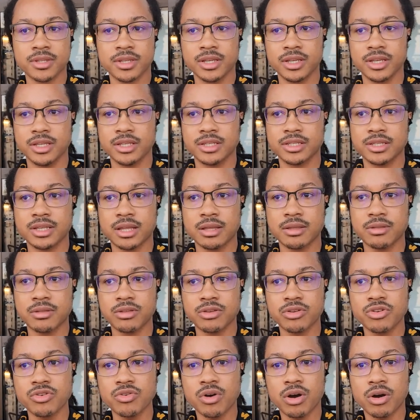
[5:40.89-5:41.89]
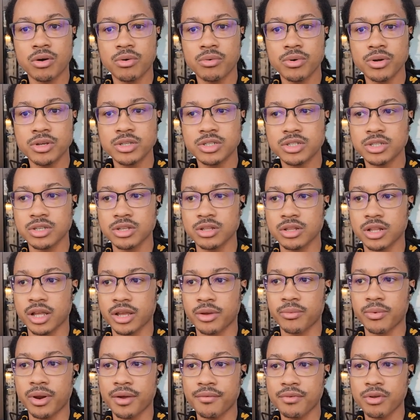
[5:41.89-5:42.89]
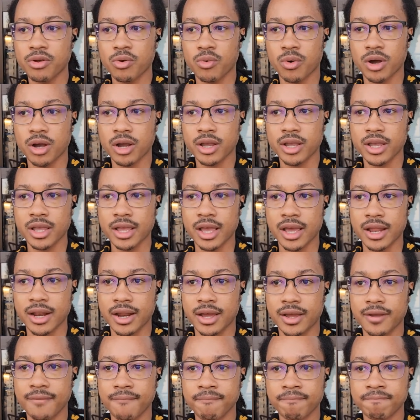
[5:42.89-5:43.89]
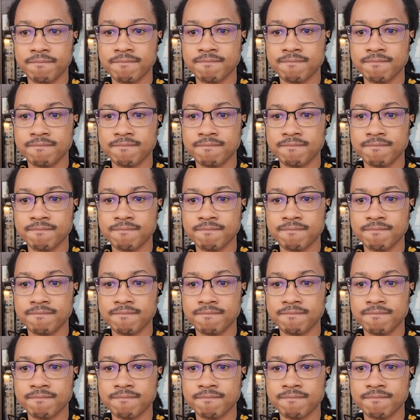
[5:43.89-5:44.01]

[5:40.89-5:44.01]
is you always, like whenever you're walking at night,